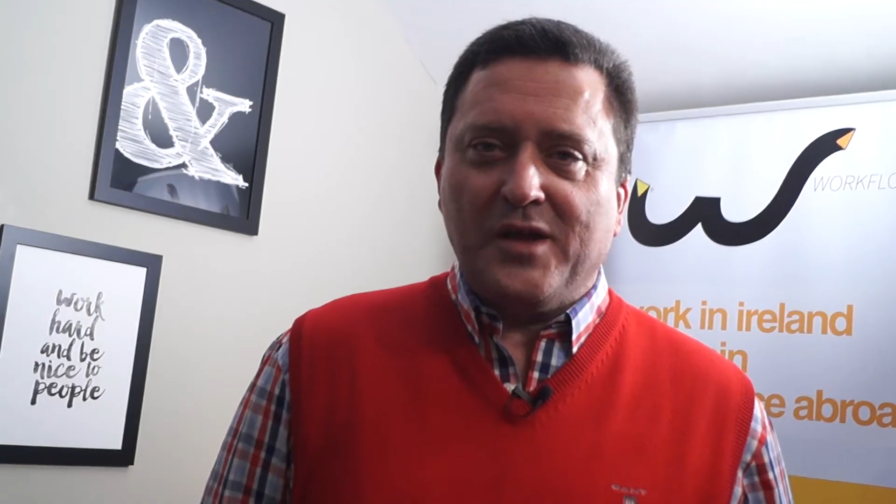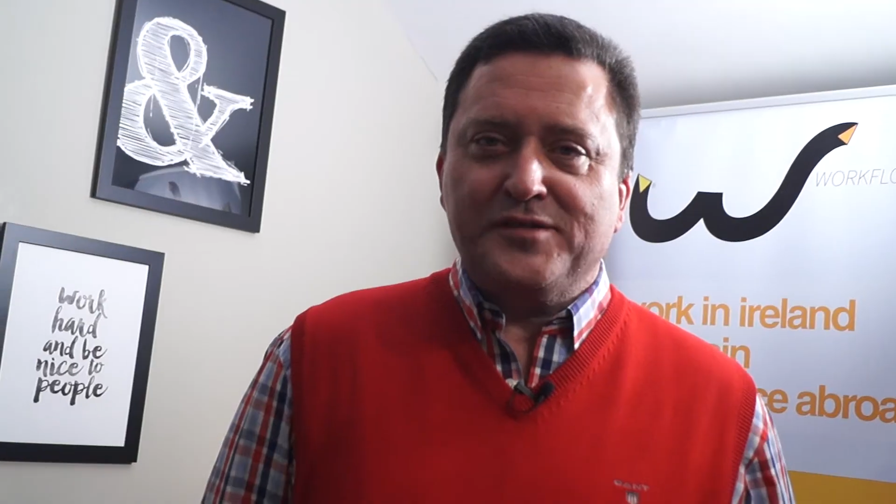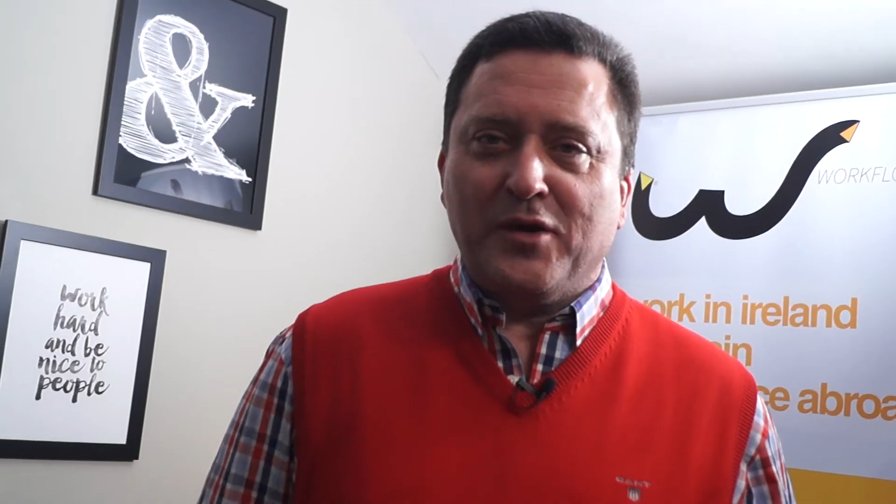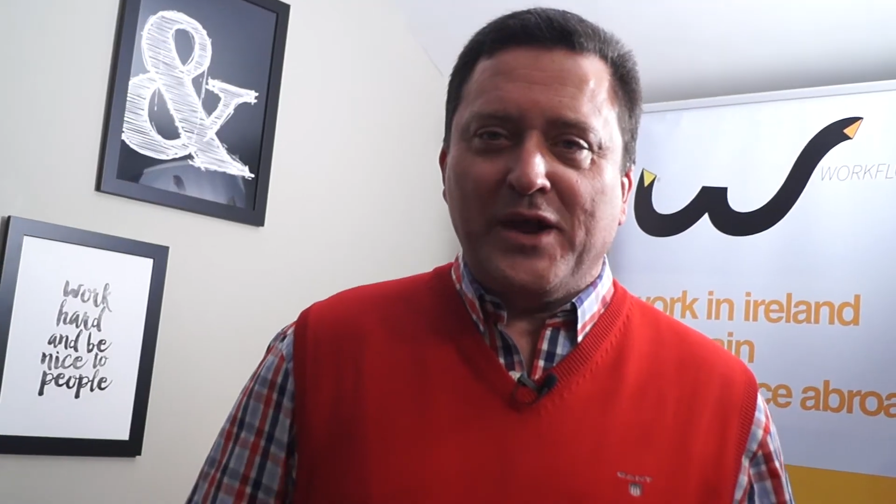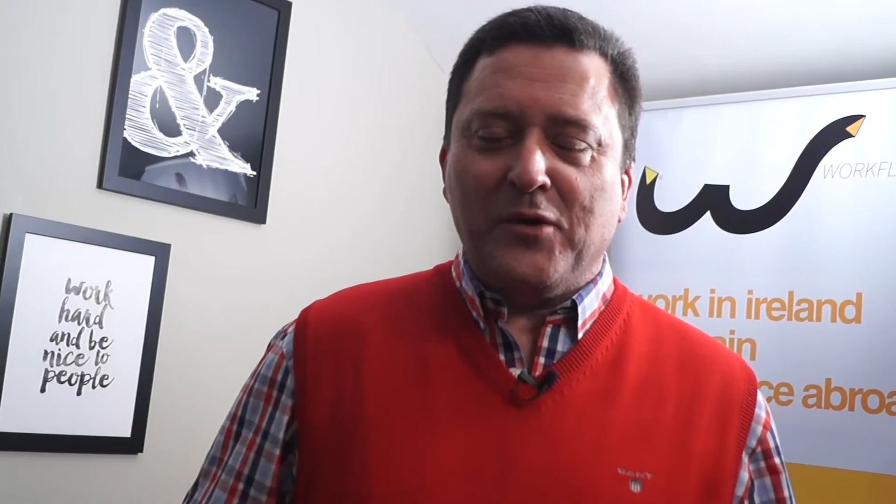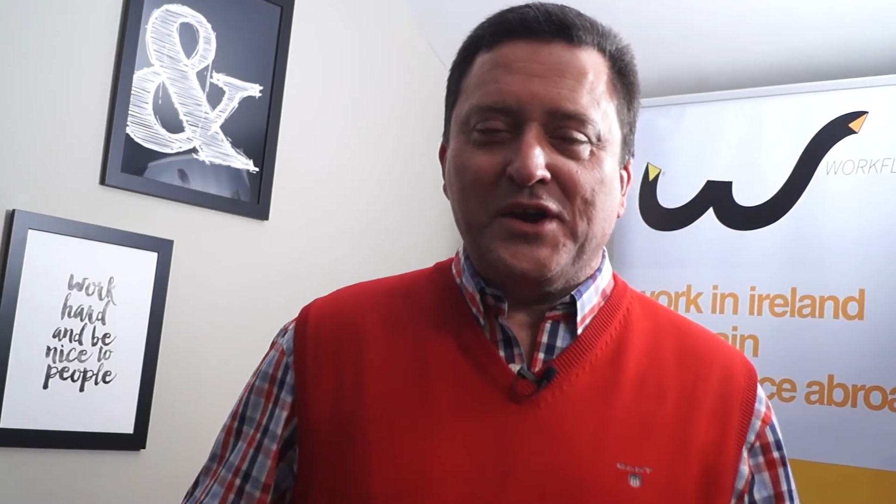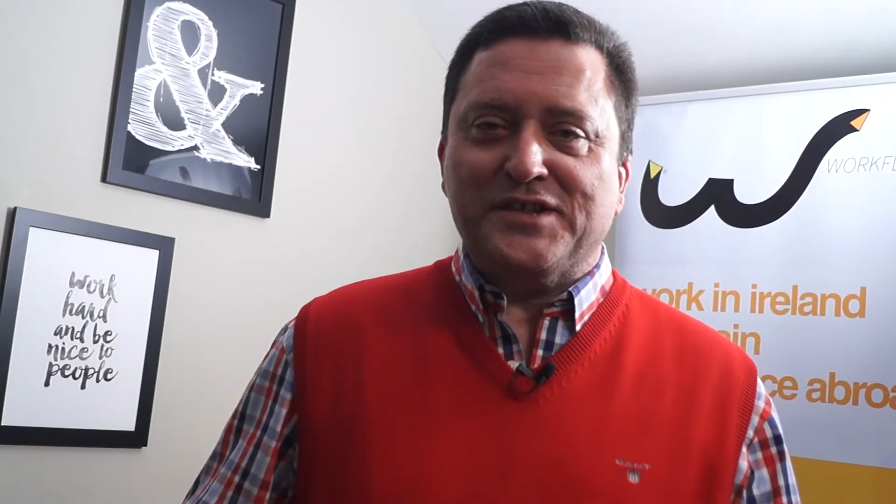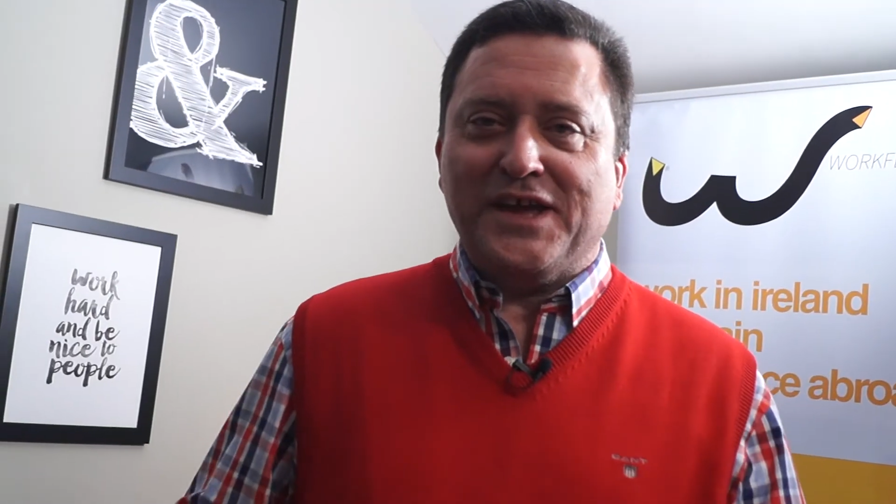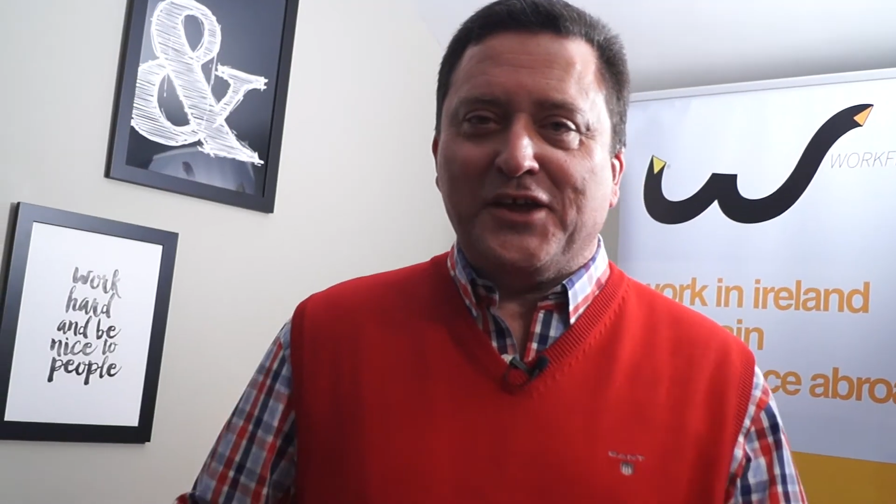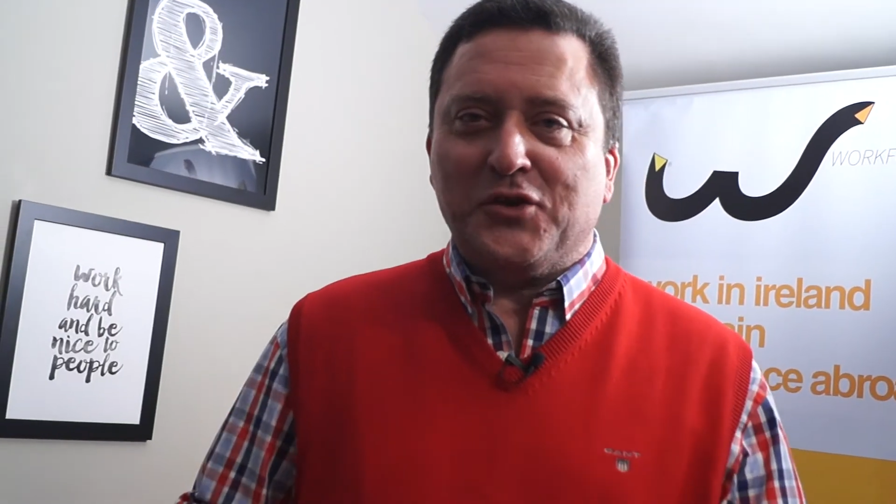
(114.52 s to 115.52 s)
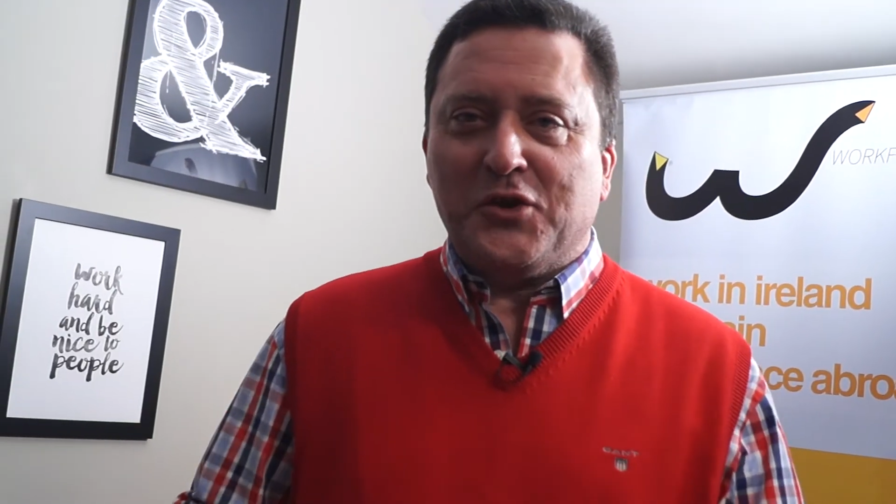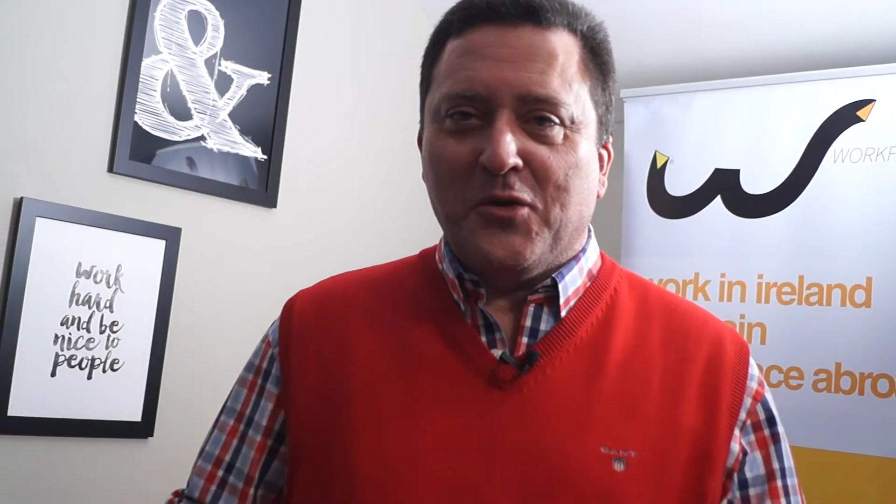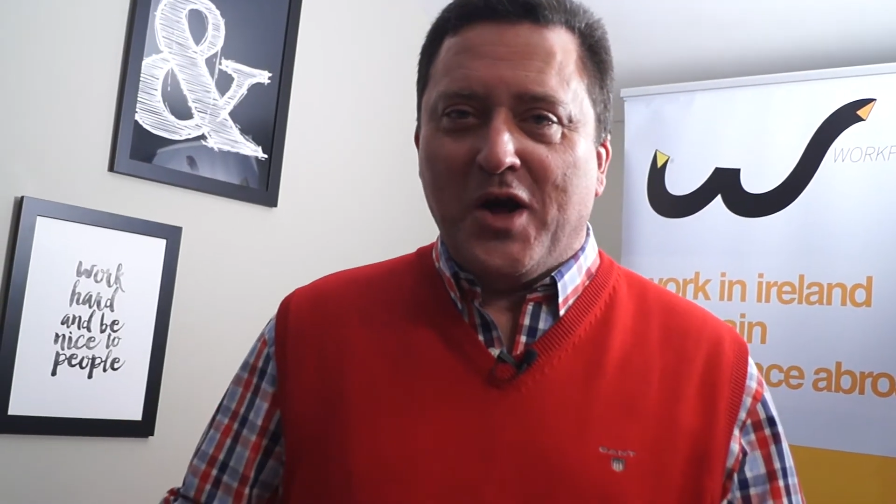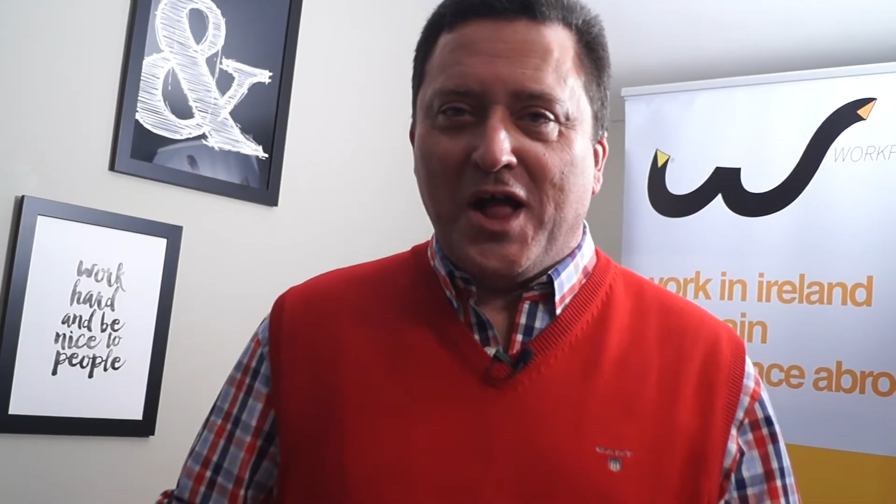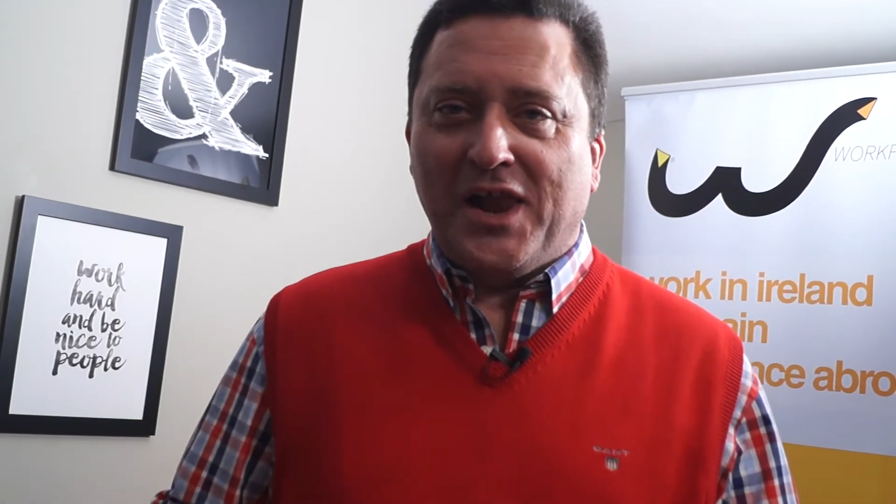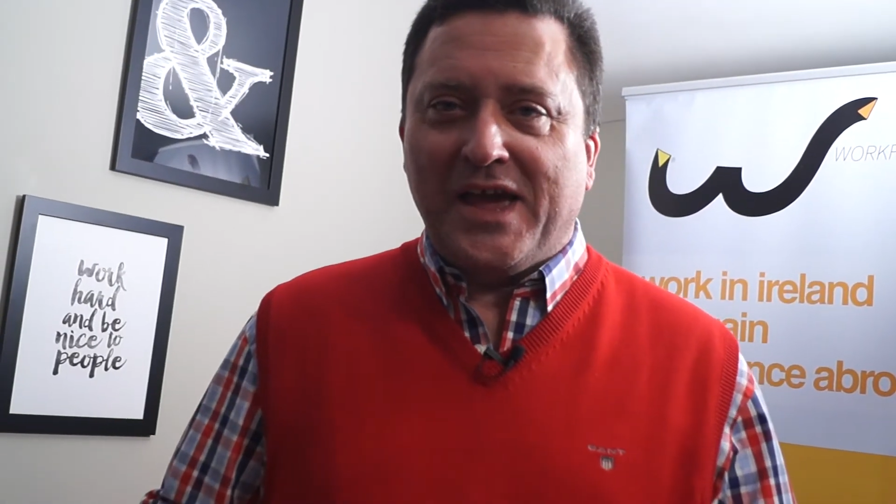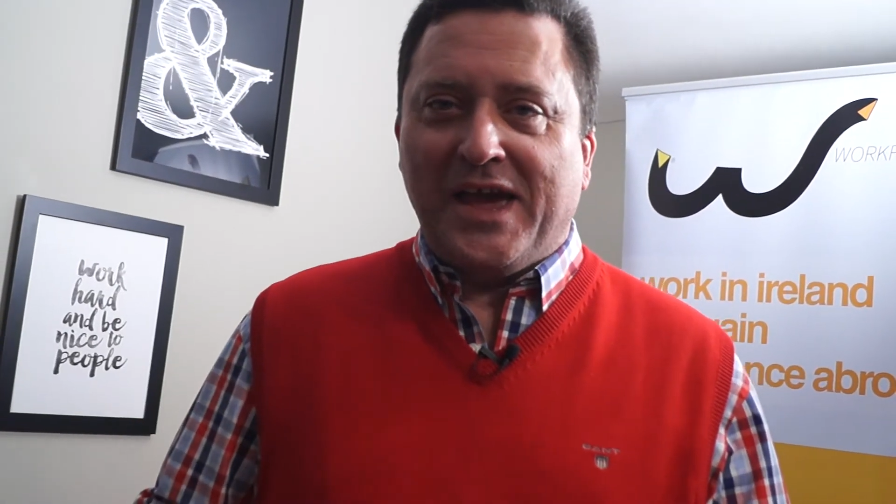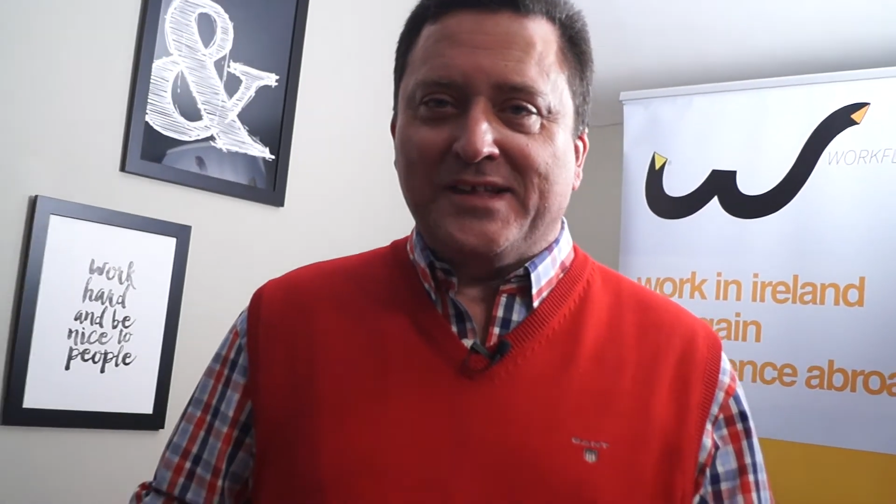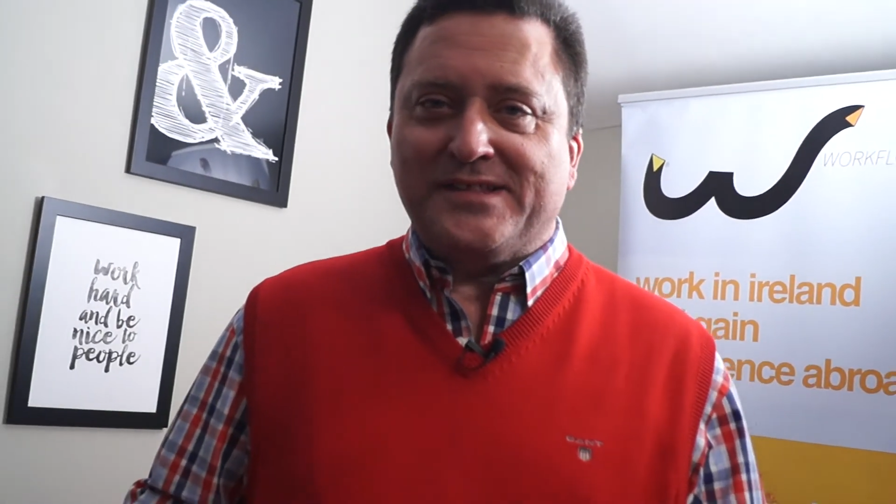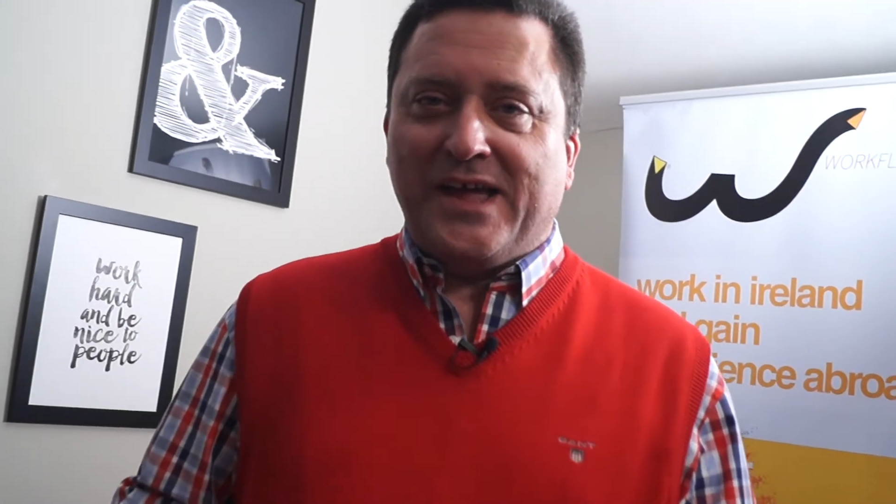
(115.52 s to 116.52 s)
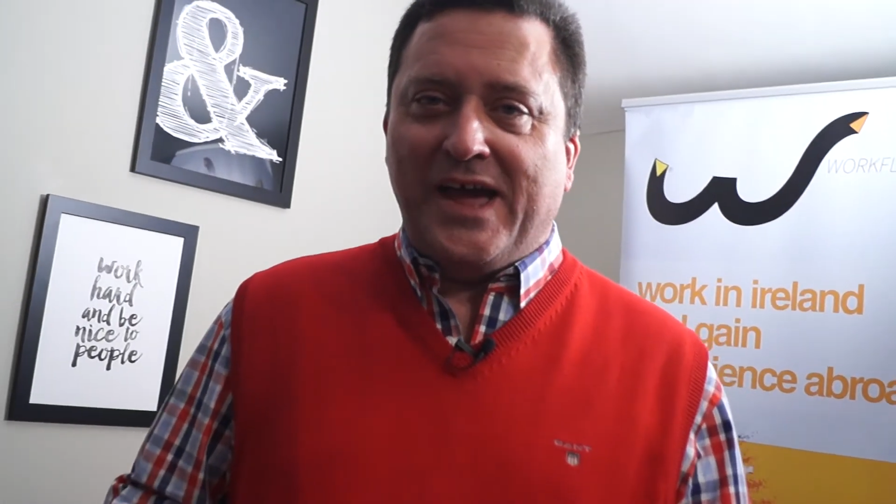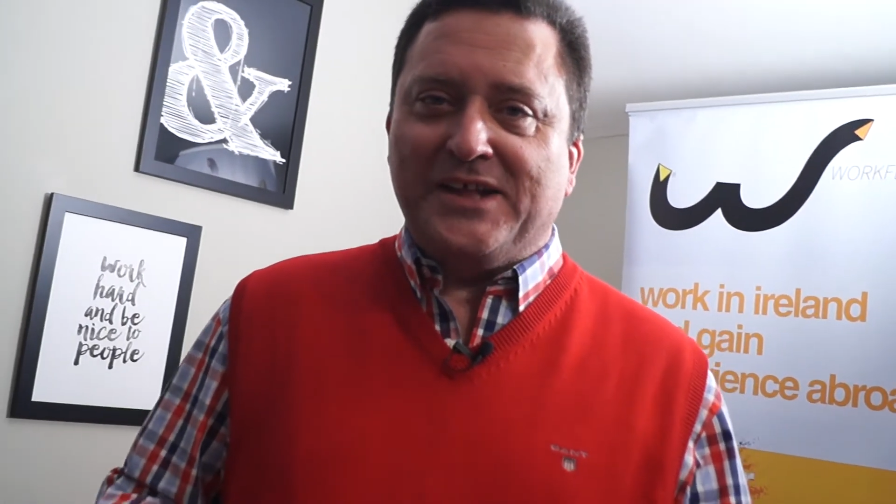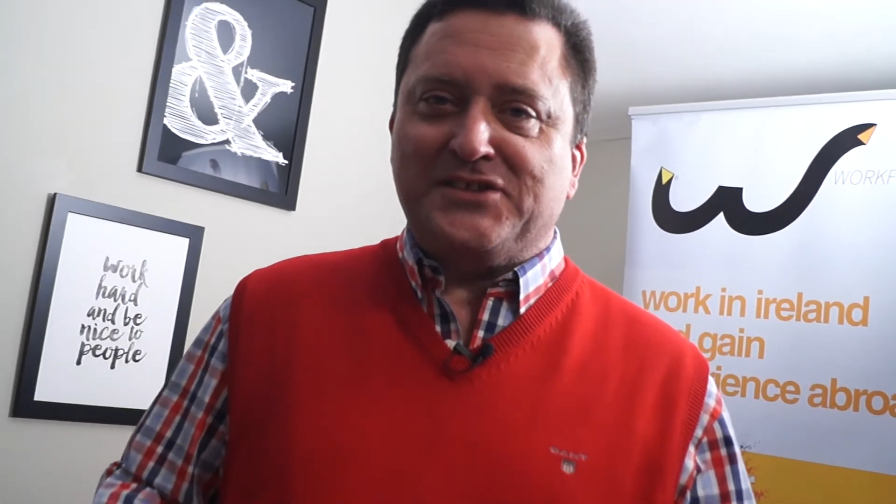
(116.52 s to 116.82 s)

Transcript: So what I want to say to you all is uh,